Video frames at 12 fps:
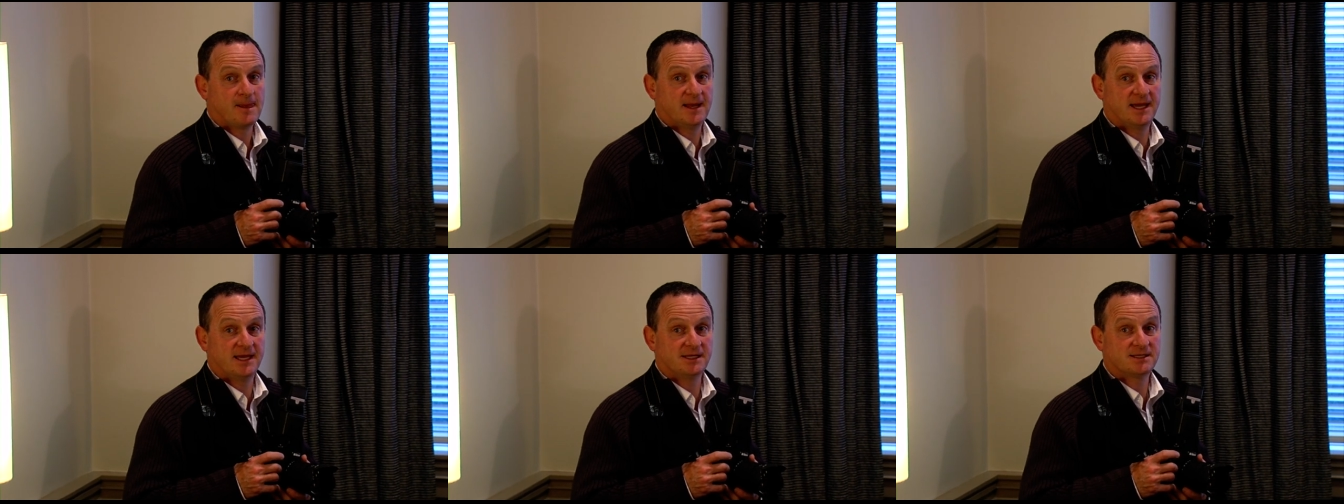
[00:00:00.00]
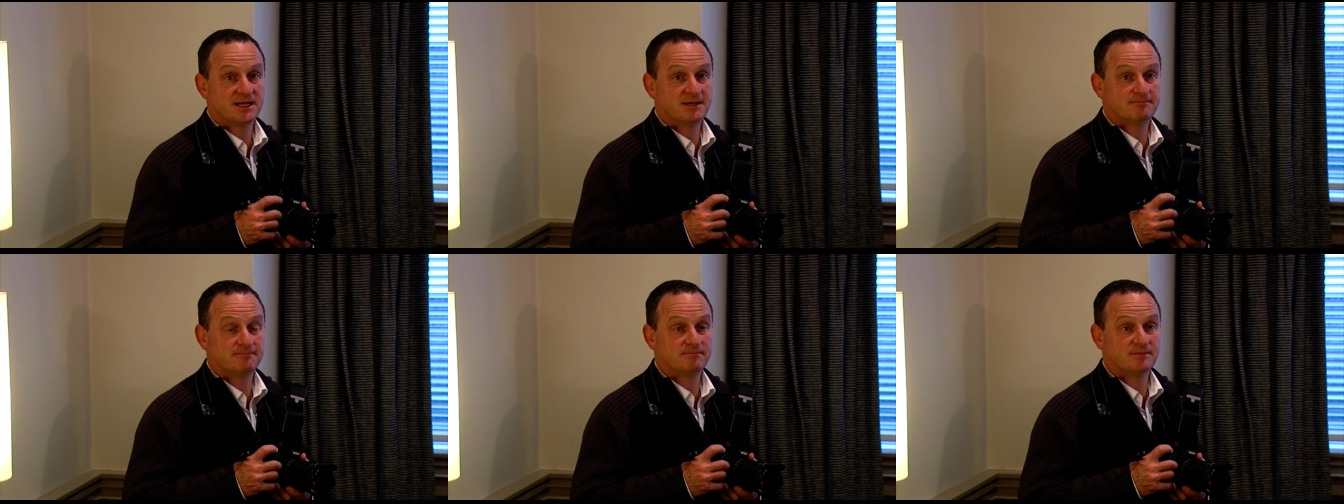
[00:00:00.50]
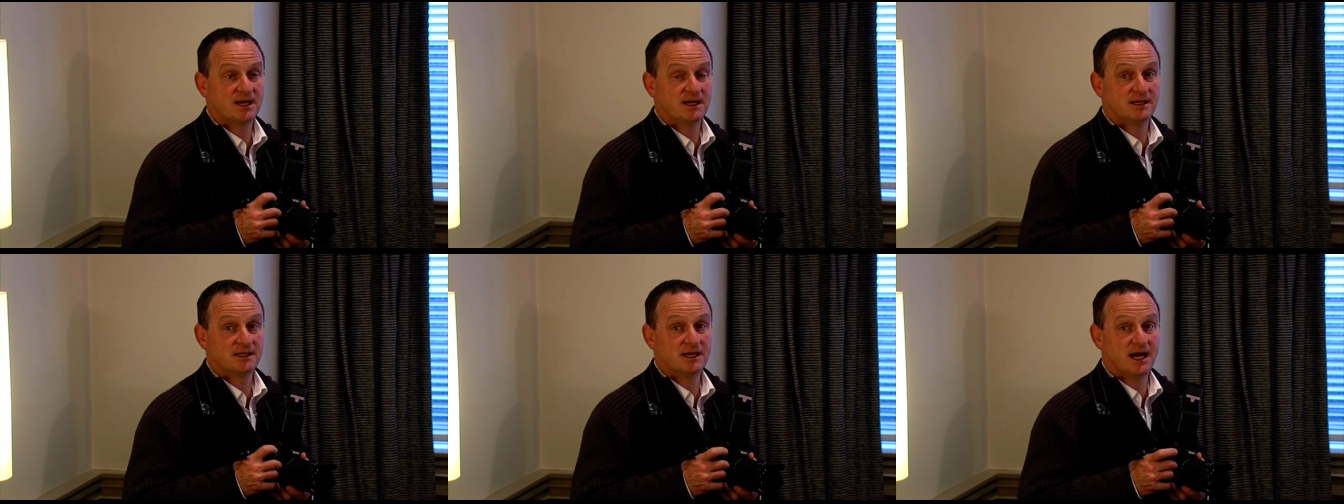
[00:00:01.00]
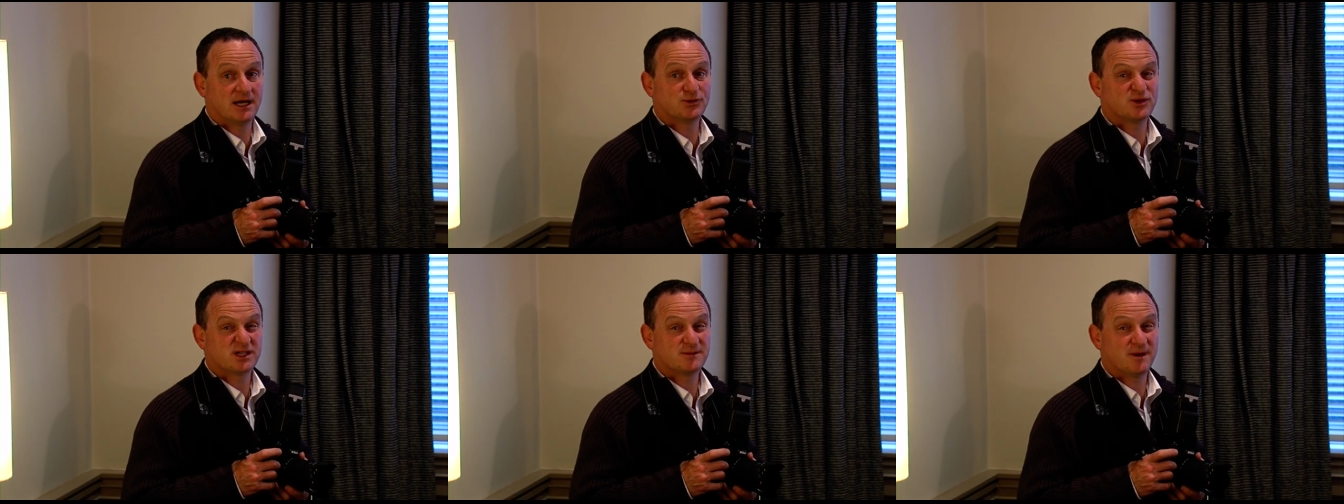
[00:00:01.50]
and you know,
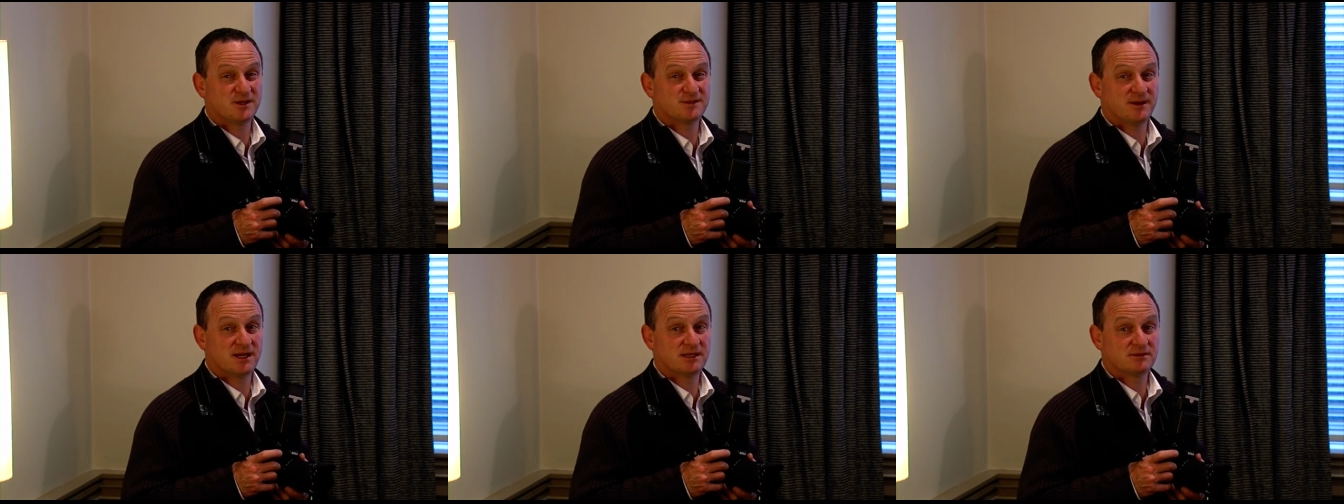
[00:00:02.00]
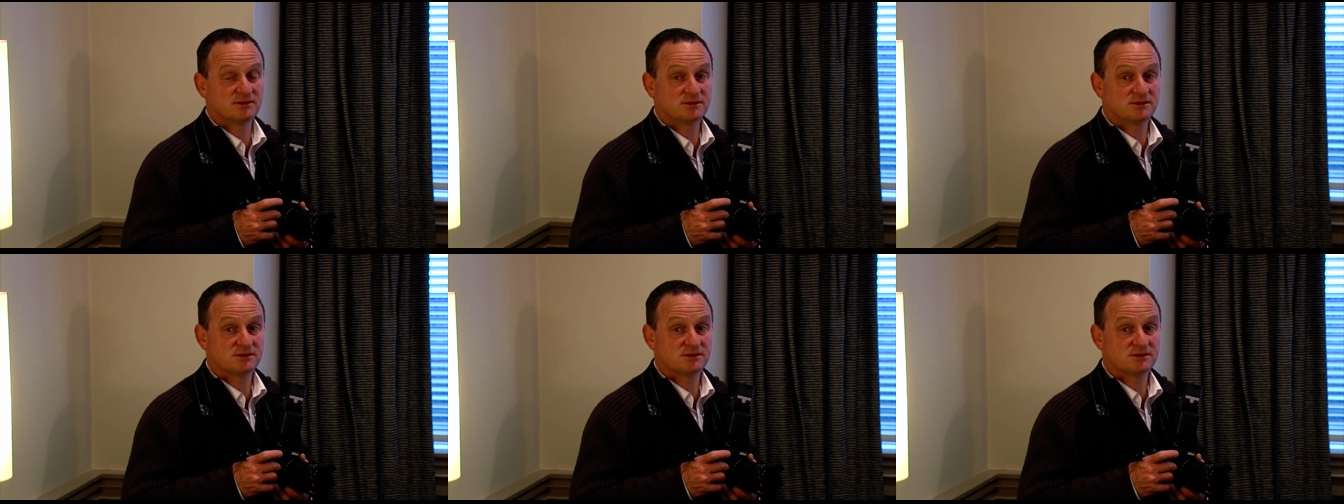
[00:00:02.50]
underexposed by